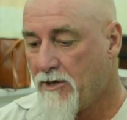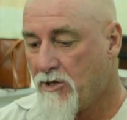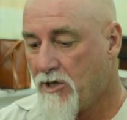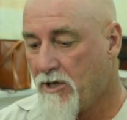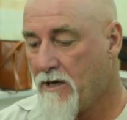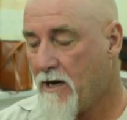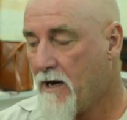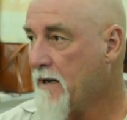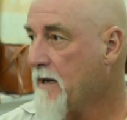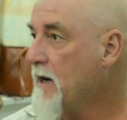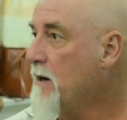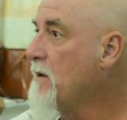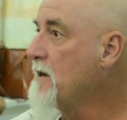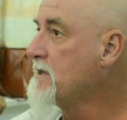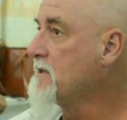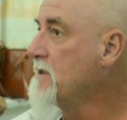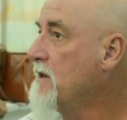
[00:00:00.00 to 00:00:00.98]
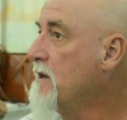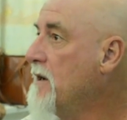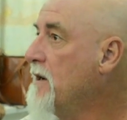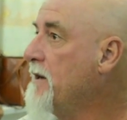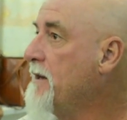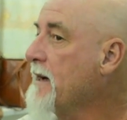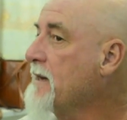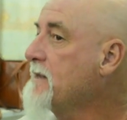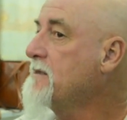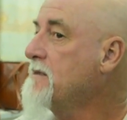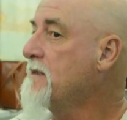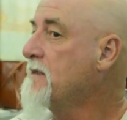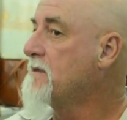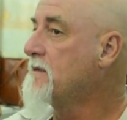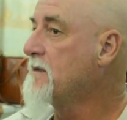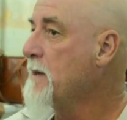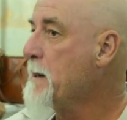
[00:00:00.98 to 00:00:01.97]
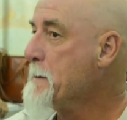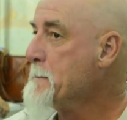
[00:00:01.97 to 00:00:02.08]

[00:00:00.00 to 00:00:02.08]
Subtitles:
Chinyanga was an accident,